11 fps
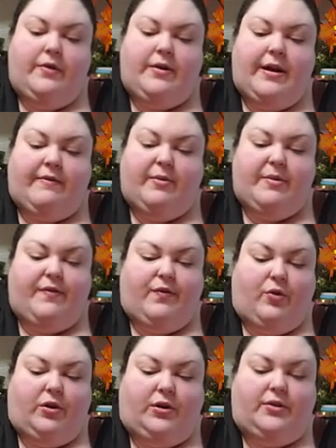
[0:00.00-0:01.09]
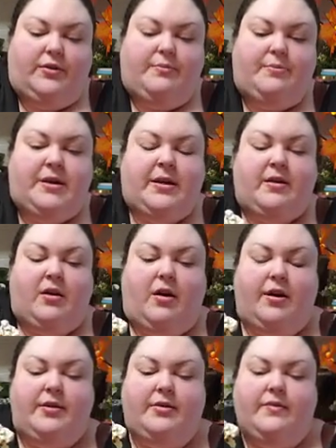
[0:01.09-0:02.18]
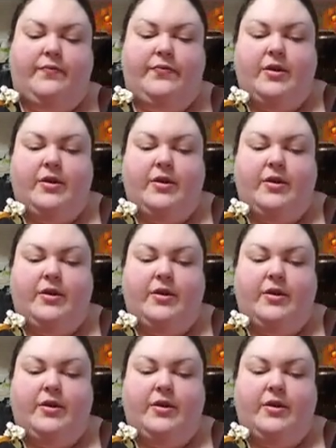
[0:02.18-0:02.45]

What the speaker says: never before being on